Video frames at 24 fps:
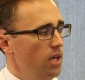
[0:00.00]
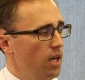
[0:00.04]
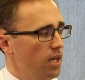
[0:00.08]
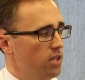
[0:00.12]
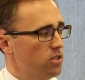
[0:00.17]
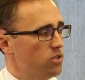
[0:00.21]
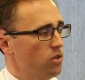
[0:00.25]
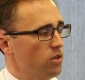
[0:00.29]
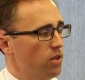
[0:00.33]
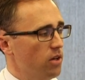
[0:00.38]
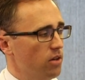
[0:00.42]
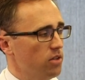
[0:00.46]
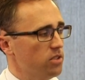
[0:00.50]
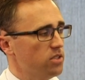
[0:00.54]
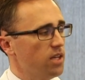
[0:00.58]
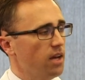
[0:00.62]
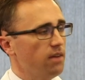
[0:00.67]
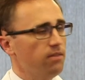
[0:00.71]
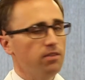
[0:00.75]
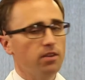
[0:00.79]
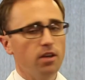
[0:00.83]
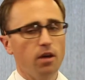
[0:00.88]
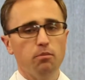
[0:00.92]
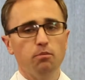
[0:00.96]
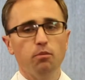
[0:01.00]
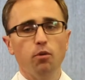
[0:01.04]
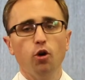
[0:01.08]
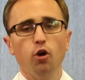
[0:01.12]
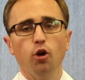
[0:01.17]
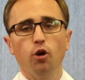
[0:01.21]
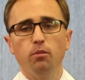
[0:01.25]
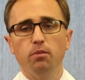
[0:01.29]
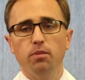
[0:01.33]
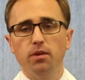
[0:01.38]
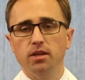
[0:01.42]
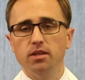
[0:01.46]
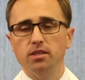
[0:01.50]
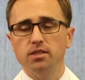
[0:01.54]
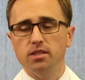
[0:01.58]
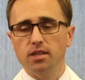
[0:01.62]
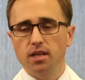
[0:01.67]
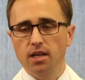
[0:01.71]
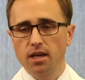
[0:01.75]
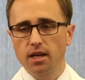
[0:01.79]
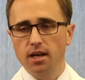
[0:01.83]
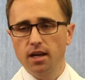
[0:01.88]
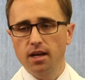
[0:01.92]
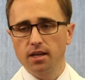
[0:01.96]
And so there is definitely a purpose
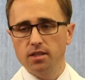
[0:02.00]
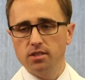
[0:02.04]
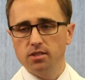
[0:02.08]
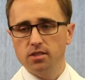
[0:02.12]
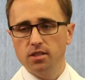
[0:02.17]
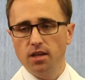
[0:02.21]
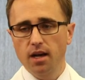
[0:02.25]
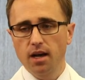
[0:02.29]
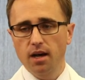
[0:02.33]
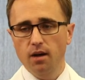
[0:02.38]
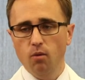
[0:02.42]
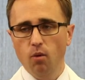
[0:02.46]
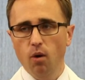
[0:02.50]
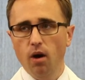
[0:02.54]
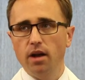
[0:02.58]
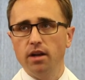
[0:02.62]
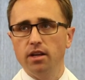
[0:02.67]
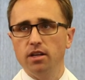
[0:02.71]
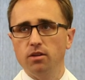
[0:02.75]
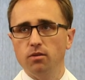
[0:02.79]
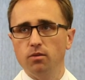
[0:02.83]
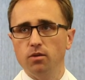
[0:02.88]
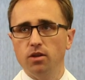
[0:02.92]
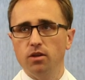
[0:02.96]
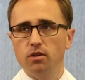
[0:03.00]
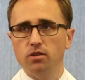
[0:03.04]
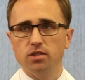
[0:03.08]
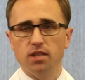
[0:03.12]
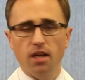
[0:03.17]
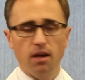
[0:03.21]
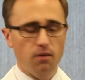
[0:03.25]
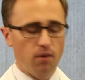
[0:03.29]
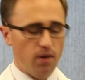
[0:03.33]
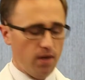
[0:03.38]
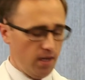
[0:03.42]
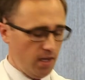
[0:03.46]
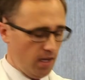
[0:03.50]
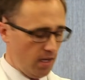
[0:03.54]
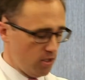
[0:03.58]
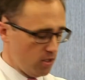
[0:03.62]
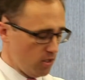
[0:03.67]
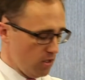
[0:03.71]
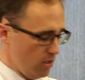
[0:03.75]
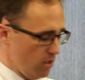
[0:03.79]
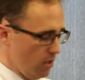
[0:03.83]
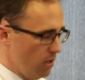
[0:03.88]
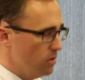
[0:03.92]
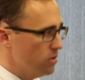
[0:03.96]
in us uh, wanting to reduce that
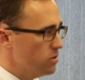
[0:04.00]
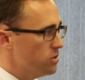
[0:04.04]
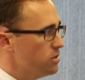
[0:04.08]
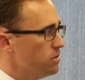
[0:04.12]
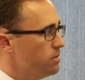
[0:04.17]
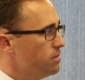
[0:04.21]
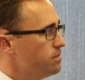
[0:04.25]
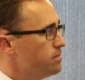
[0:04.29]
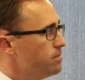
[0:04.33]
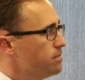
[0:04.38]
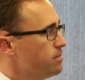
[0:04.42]
radiation dose.